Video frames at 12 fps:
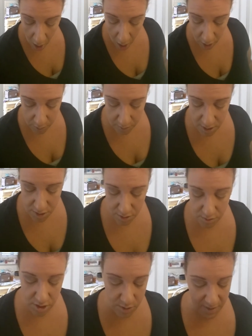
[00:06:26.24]
all you want to
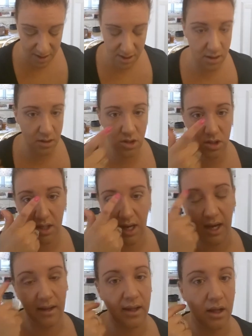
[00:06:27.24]
do just basically just to
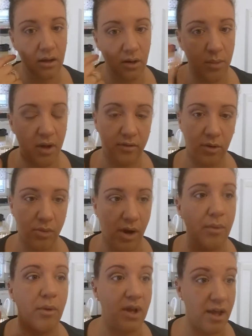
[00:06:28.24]
highlight a little bit of your
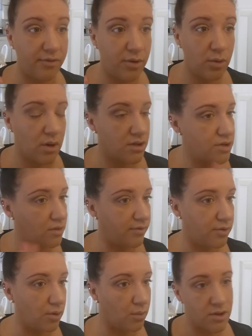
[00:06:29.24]
brow bone if you want to.
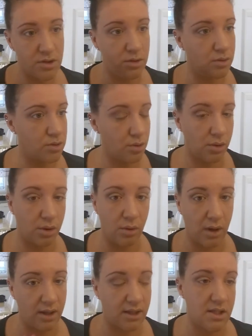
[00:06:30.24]
If you don't want to, you can totally
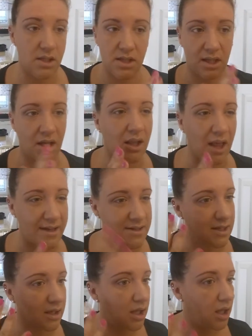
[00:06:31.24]
go out like this. It's like a
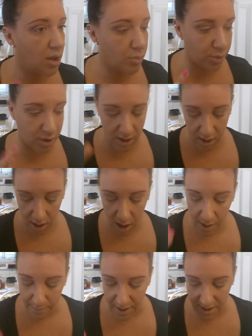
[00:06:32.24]
classic, pretty,
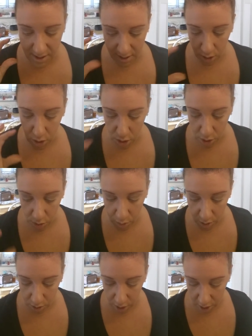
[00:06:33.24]
basic
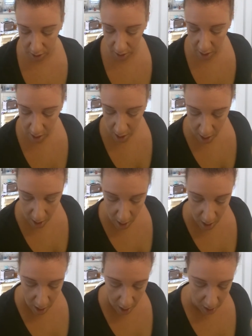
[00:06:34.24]
nude look.
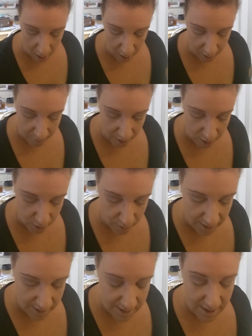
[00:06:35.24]
You
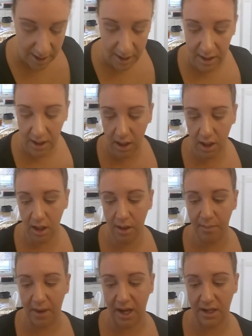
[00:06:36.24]
can take
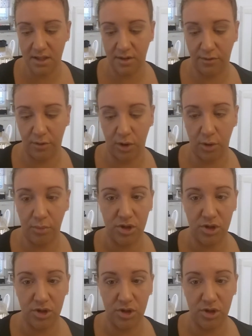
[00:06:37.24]
my Sephora